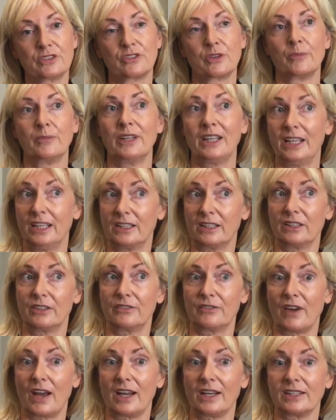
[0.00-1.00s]
from legal
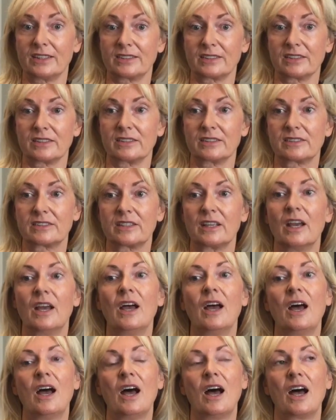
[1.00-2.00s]
advisors,
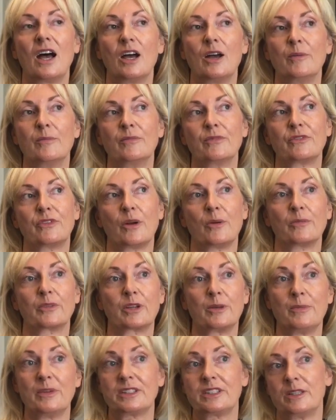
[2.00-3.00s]
from
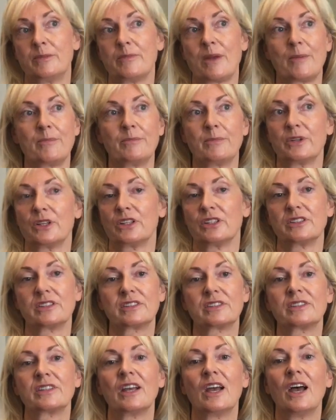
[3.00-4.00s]
committee
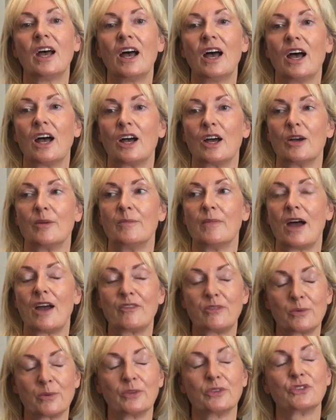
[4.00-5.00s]
members.
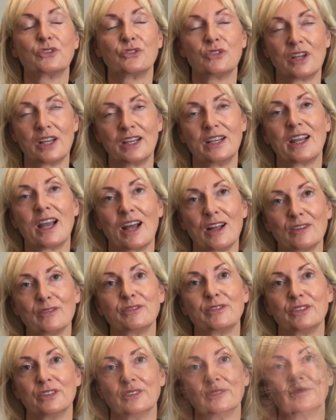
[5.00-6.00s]
Everyone's really
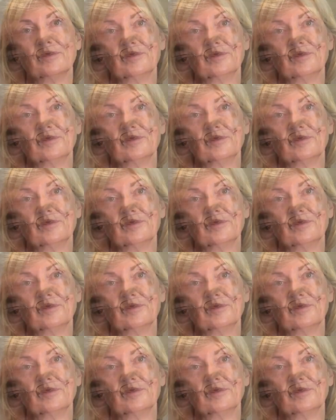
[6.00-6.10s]
helpful.